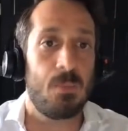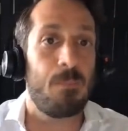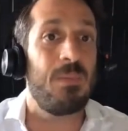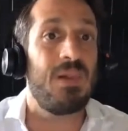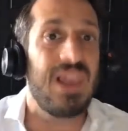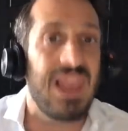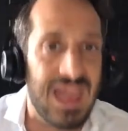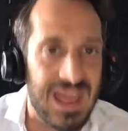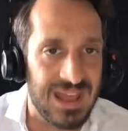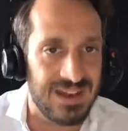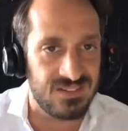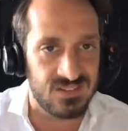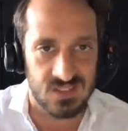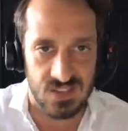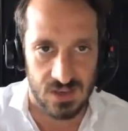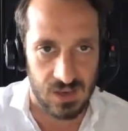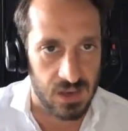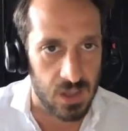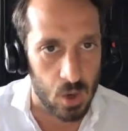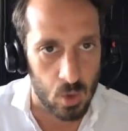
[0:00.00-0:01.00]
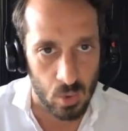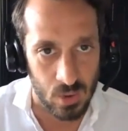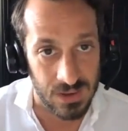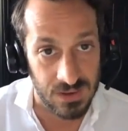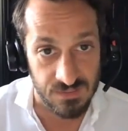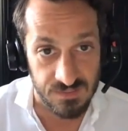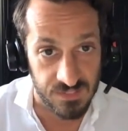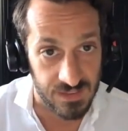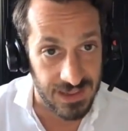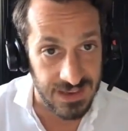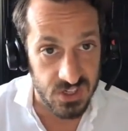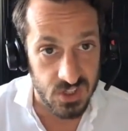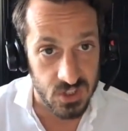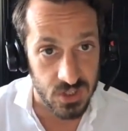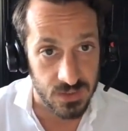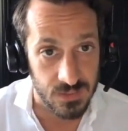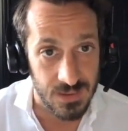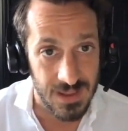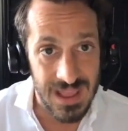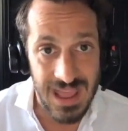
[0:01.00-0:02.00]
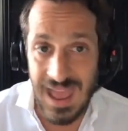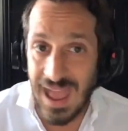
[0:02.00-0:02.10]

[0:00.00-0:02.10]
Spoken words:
plan to lower inflation.